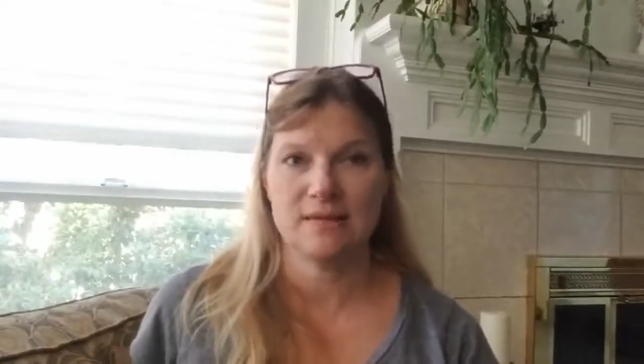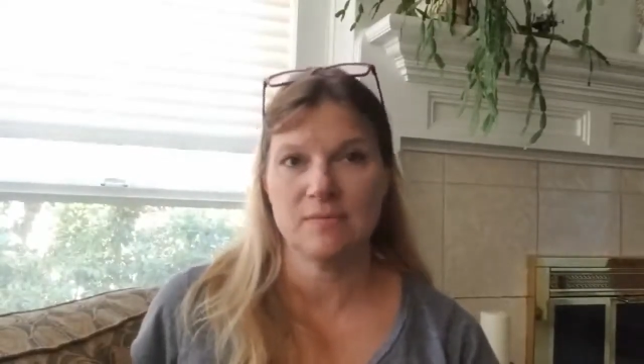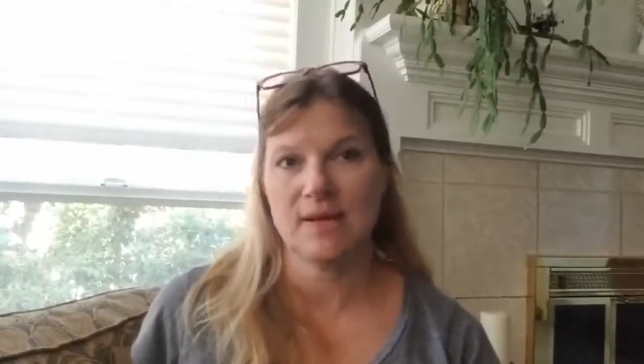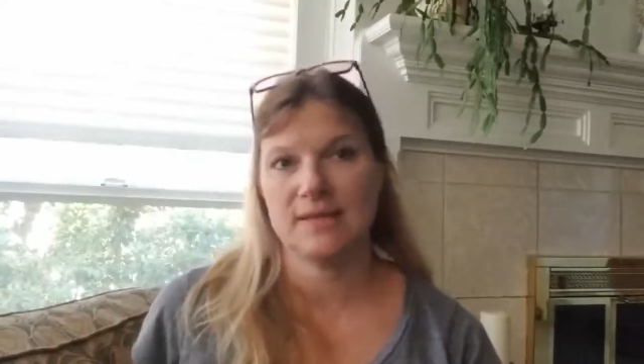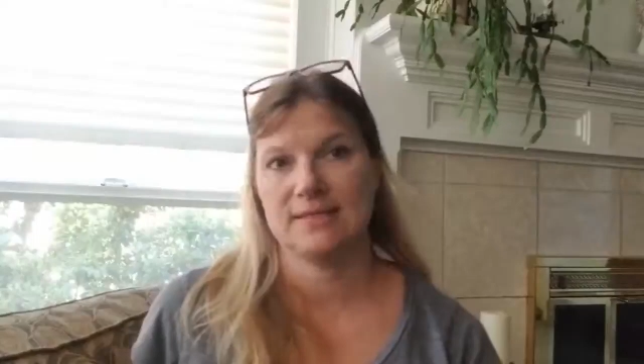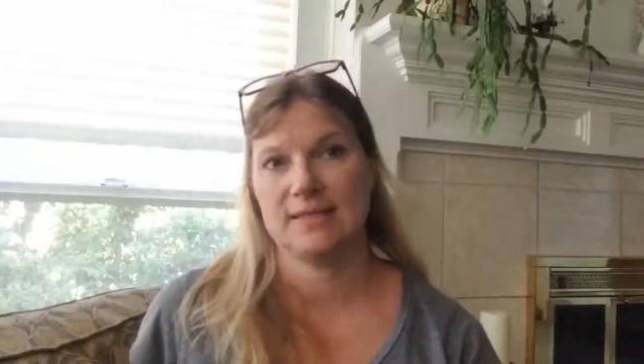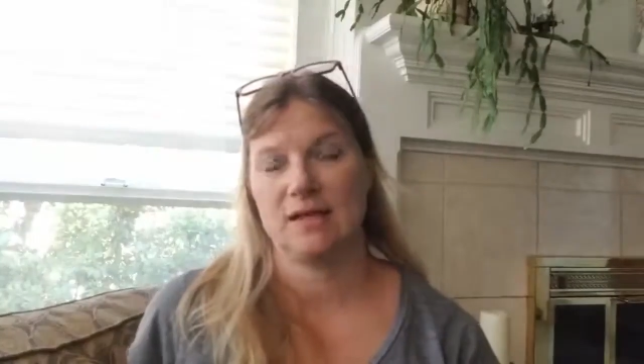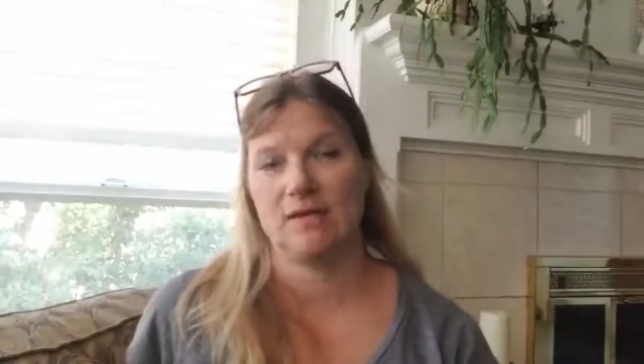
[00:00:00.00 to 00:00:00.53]

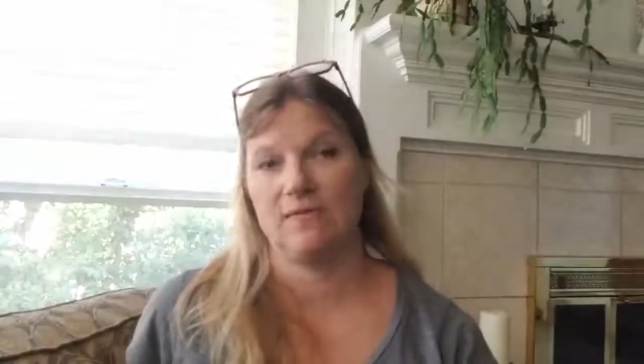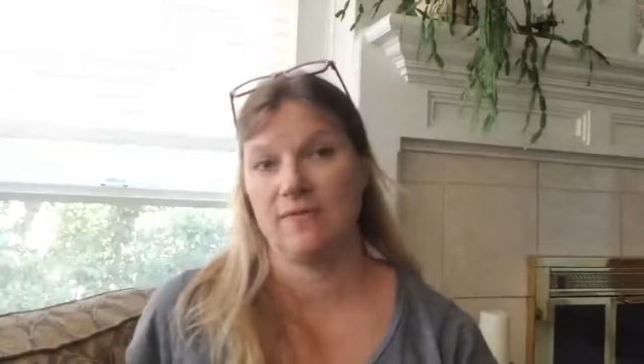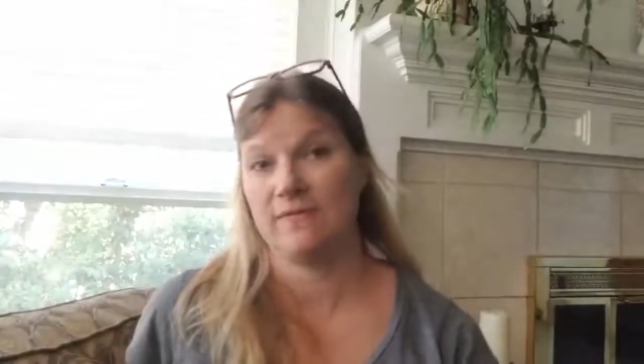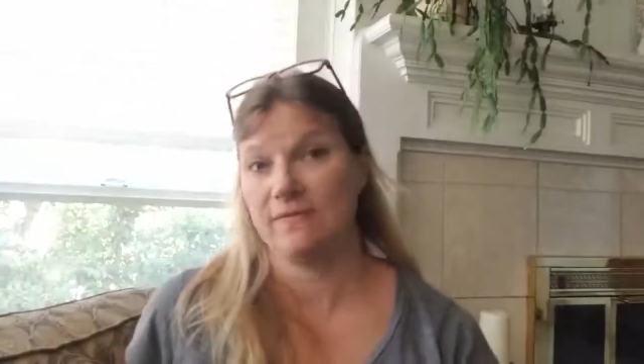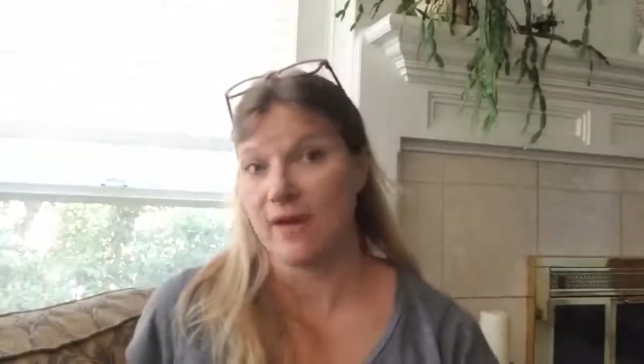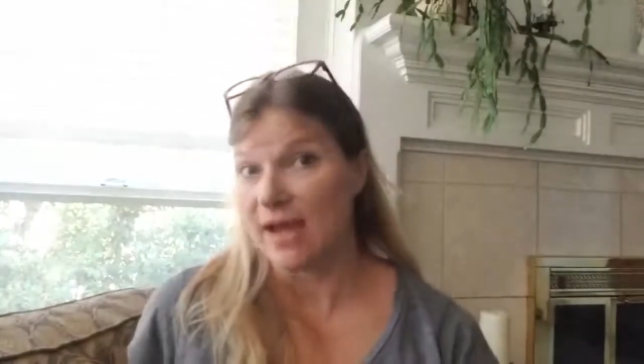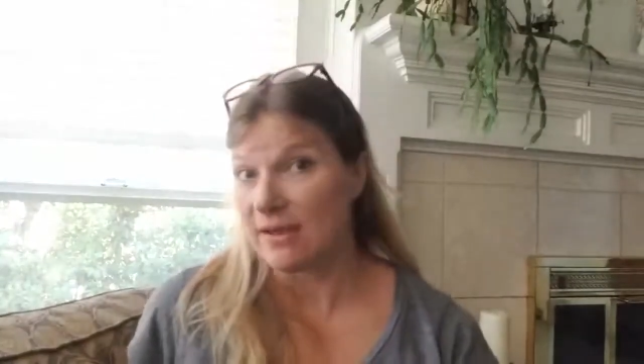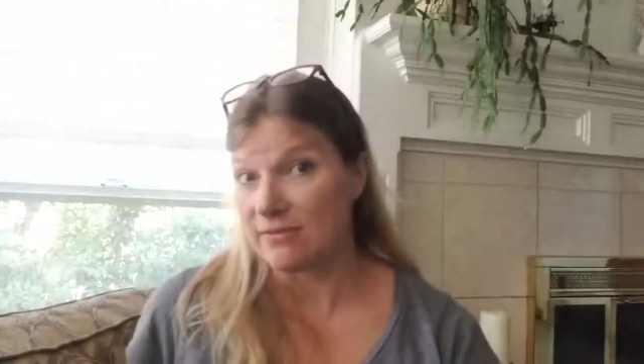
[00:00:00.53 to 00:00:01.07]
myself in
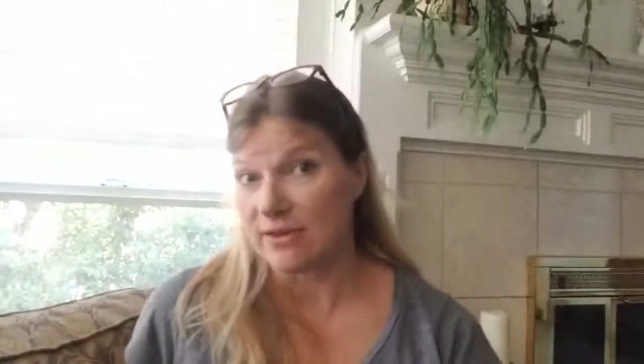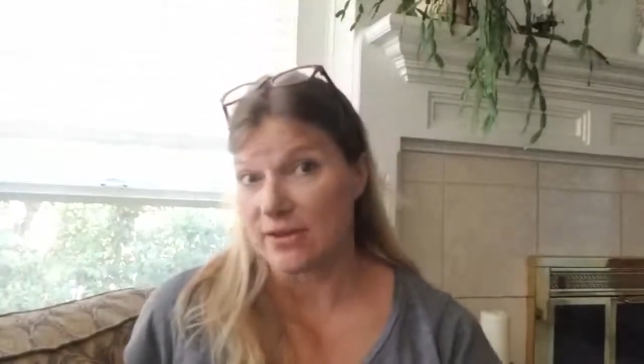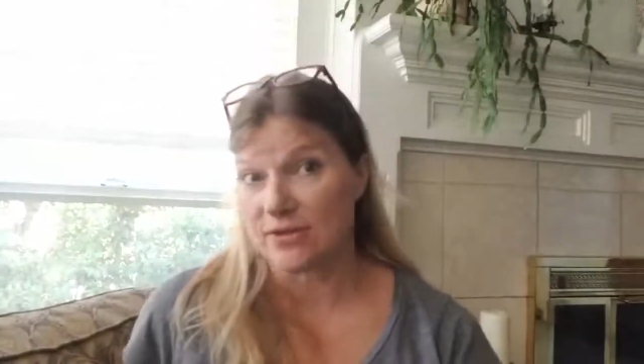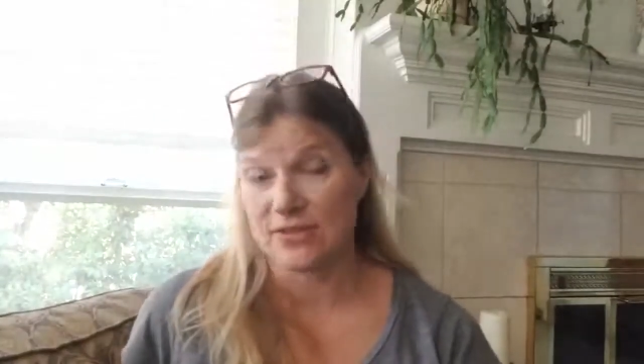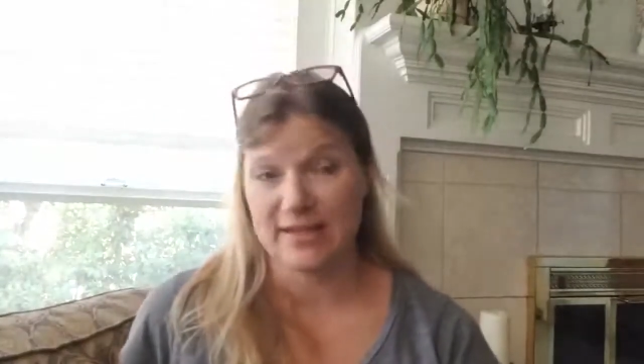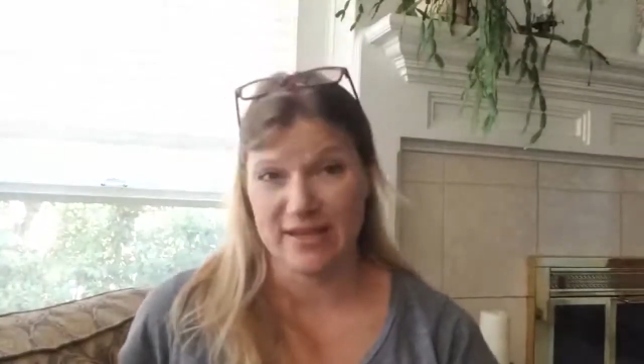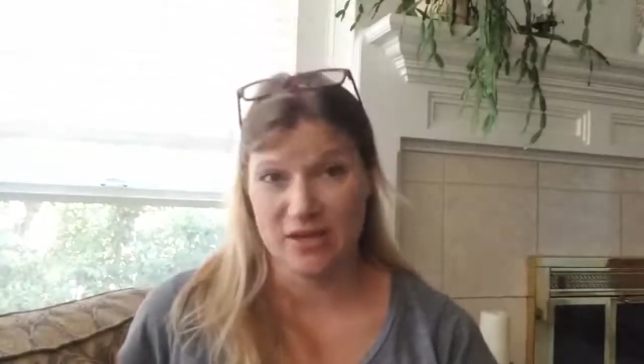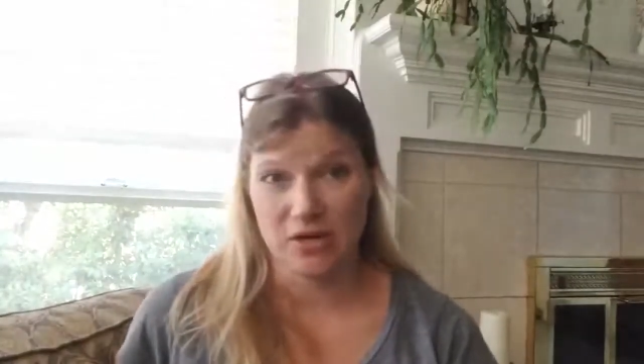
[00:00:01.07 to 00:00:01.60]
5
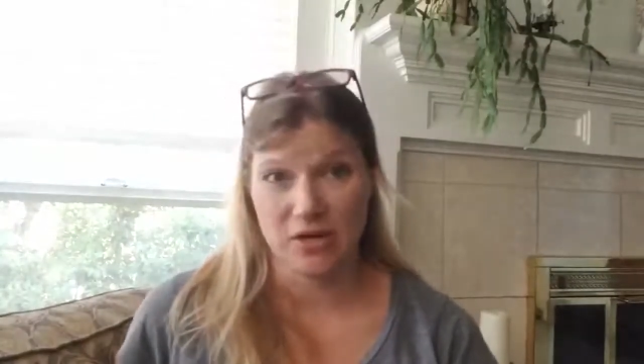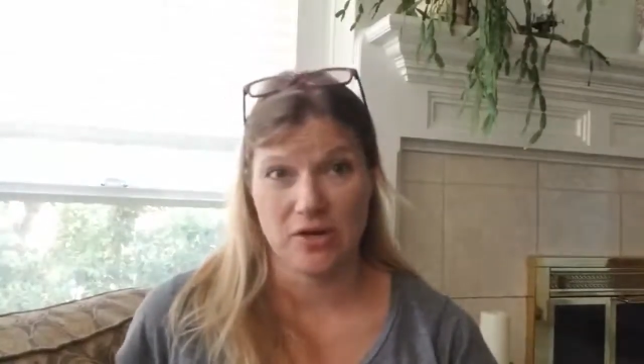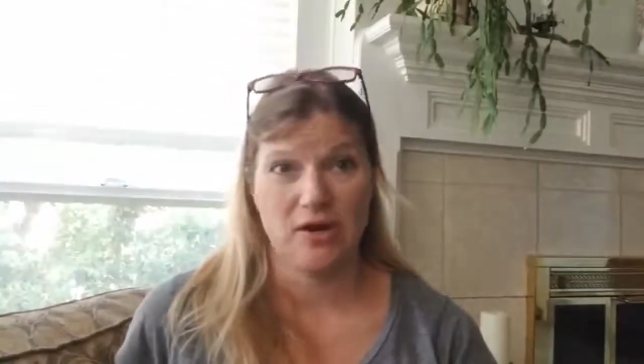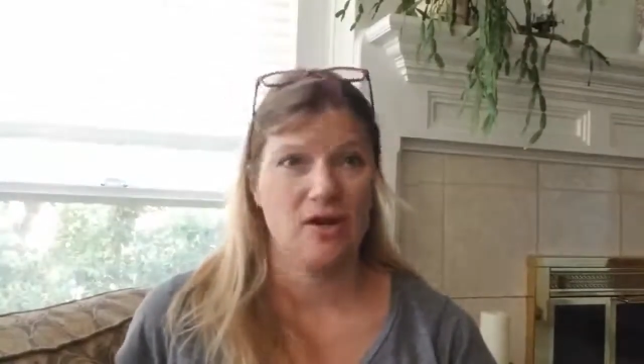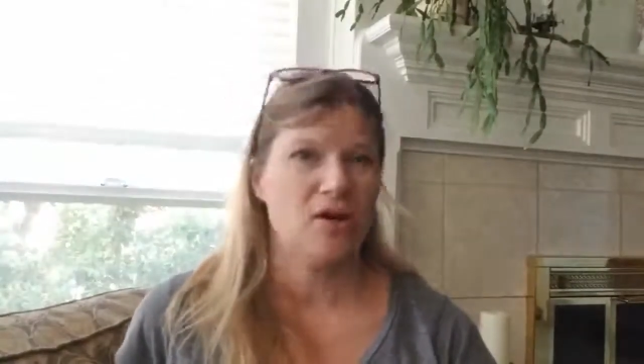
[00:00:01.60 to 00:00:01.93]
years here?